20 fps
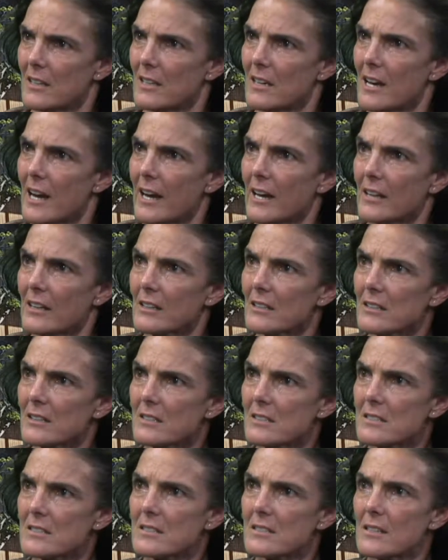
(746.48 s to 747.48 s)

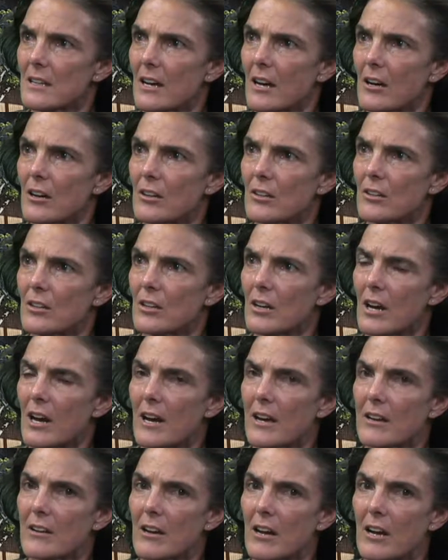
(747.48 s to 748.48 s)
and
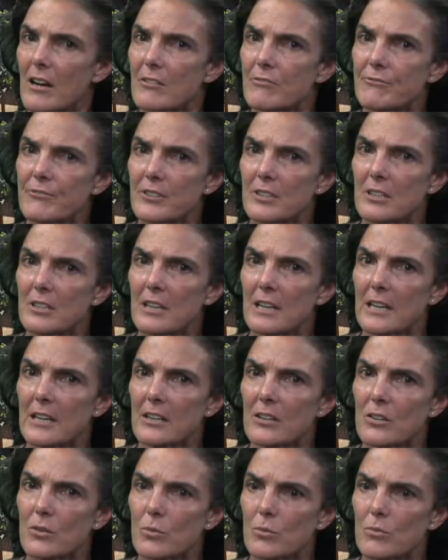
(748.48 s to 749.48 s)
I feel
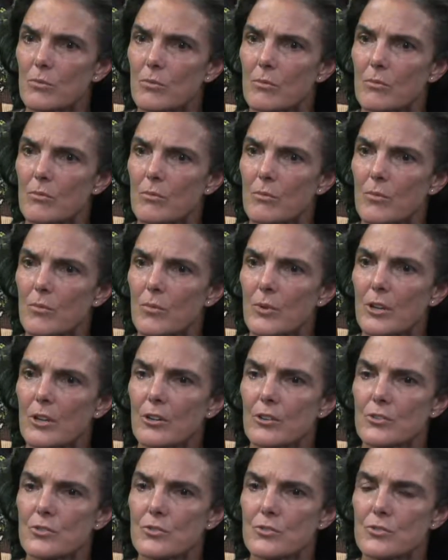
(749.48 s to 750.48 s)
like we
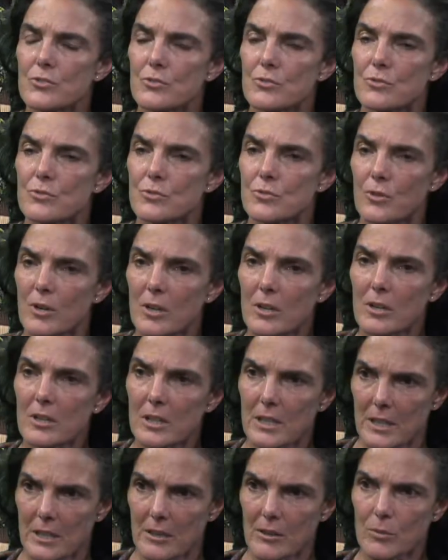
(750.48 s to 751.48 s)
are
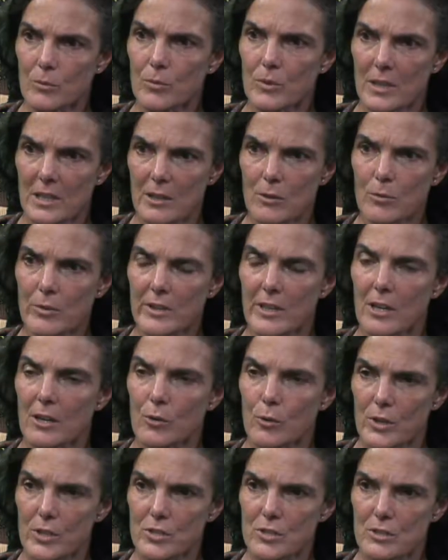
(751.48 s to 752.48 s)
struggling really with that
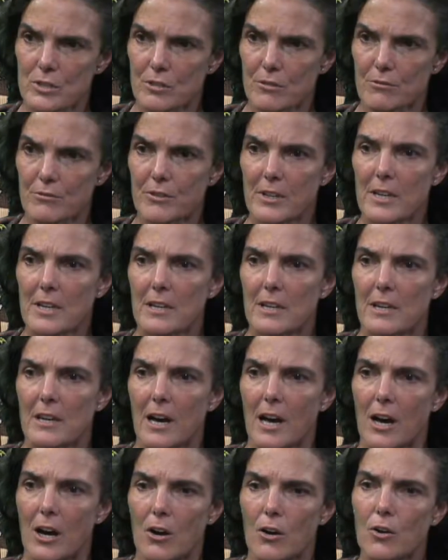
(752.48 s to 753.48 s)
question of
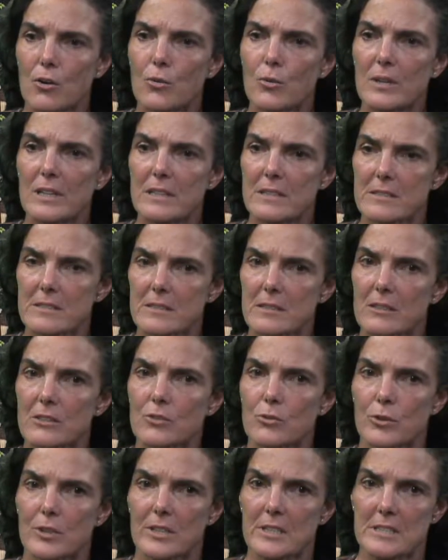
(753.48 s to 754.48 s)
how are we listening
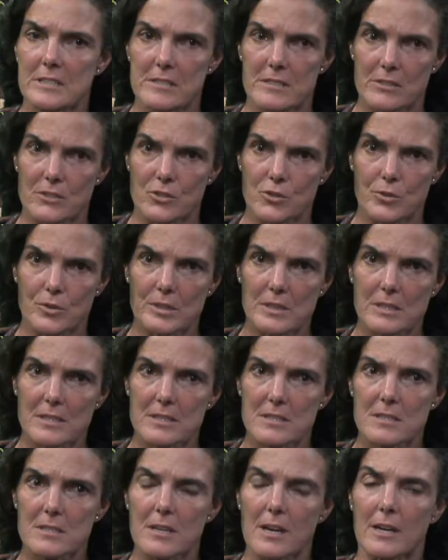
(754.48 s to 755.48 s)
to our
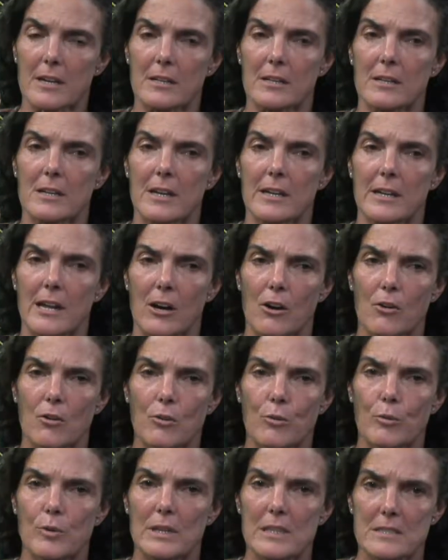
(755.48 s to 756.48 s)
constituents, and how
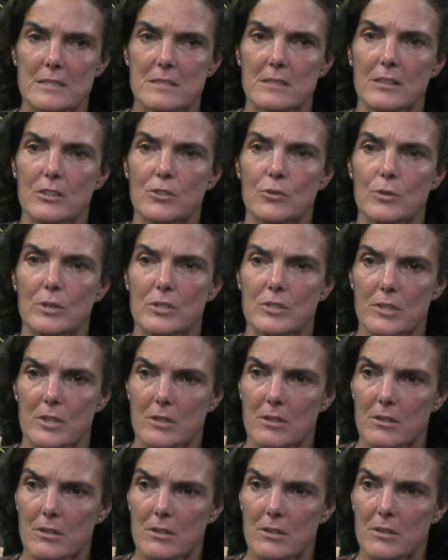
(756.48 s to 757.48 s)
are we listening to each
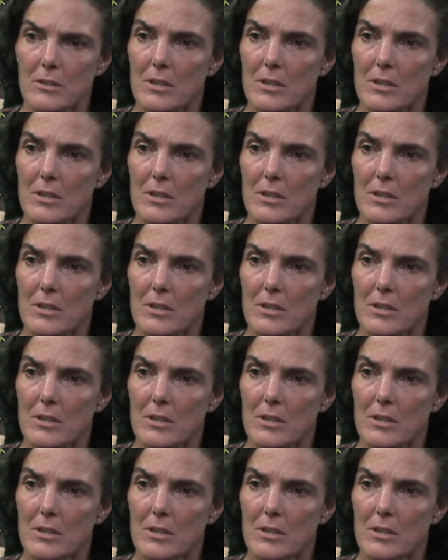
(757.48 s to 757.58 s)
other.